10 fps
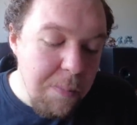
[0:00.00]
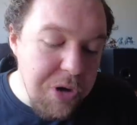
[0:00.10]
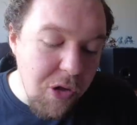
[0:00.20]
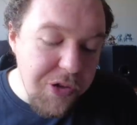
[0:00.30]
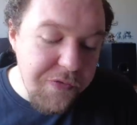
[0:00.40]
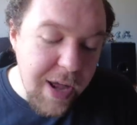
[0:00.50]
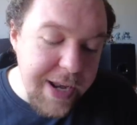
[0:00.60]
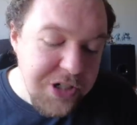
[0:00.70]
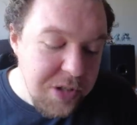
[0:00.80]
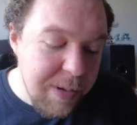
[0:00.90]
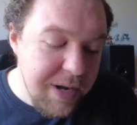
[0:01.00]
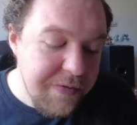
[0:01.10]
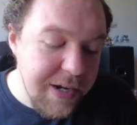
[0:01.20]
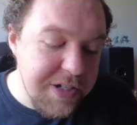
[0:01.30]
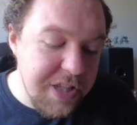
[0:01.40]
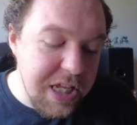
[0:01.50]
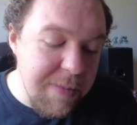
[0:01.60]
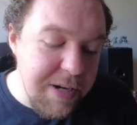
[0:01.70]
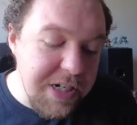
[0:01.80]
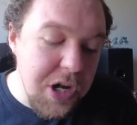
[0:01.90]
Beyond the financial benefits, the
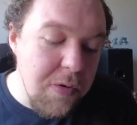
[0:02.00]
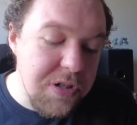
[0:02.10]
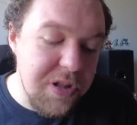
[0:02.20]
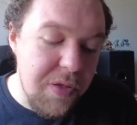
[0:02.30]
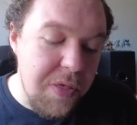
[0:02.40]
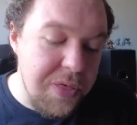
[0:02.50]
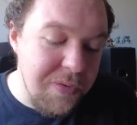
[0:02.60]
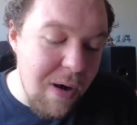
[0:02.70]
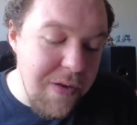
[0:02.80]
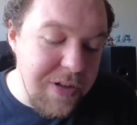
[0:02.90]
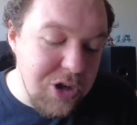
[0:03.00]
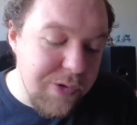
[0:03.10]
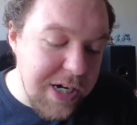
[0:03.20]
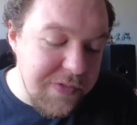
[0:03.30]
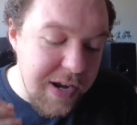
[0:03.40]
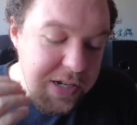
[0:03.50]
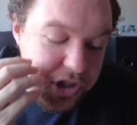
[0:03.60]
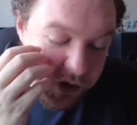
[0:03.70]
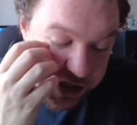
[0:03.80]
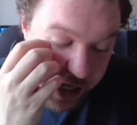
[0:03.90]
committee notes that the thriving creative
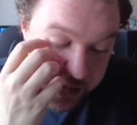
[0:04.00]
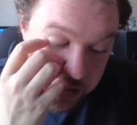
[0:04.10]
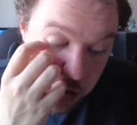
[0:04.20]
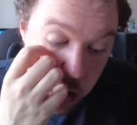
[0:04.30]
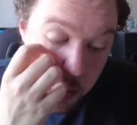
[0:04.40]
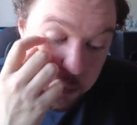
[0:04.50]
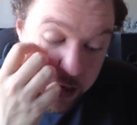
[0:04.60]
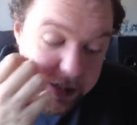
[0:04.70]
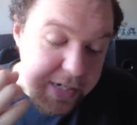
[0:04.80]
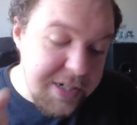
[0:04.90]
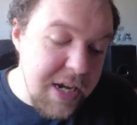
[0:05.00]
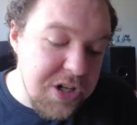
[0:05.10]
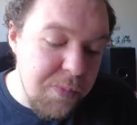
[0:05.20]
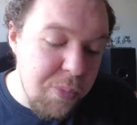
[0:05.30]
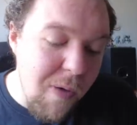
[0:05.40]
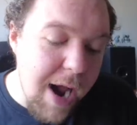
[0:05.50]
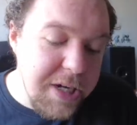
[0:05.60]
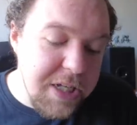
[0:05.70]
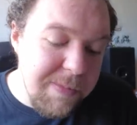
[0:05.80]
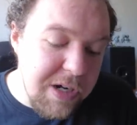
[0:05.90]
industry sector brings a sense of
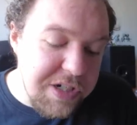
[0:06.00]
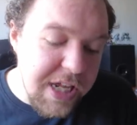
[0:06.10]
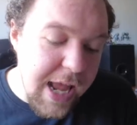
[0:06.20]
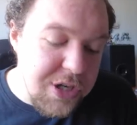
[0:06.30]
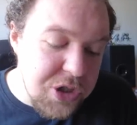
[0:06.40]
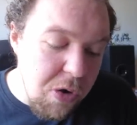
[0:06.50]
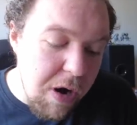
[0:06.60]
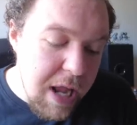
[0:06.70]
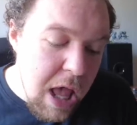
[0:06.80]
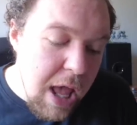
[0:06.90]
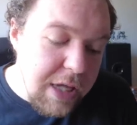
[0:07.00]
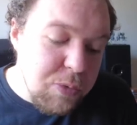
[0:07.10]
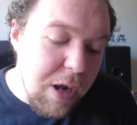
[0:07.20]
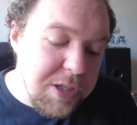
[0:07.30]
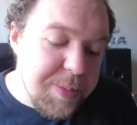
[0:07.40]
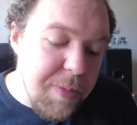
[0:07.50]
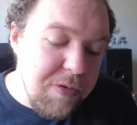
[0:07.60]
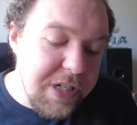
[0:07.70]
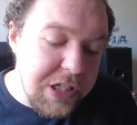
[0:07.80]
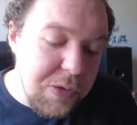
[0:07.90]
pride, community and joy, as well as
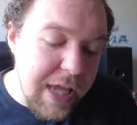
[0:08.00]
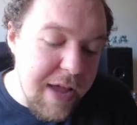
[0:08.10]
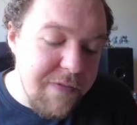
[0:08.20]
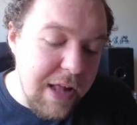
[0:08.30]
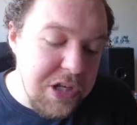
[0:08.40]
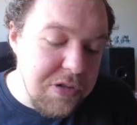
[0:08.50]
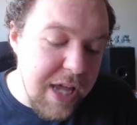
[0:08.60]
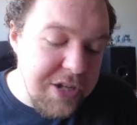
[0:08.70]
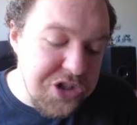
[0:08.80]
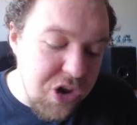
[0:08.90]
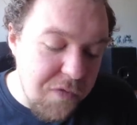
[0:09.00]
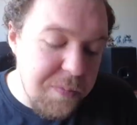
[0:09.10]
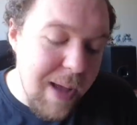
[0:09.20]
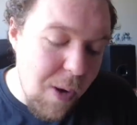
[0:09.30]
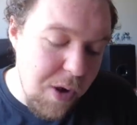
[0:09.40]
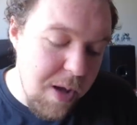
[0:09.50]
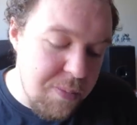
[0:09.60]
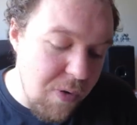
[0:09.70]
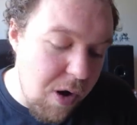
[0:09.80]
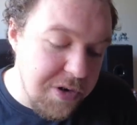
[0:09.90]
promoting UK values and soft power
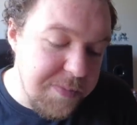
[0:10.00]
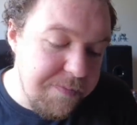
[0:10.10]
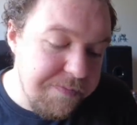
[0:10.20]
abroad.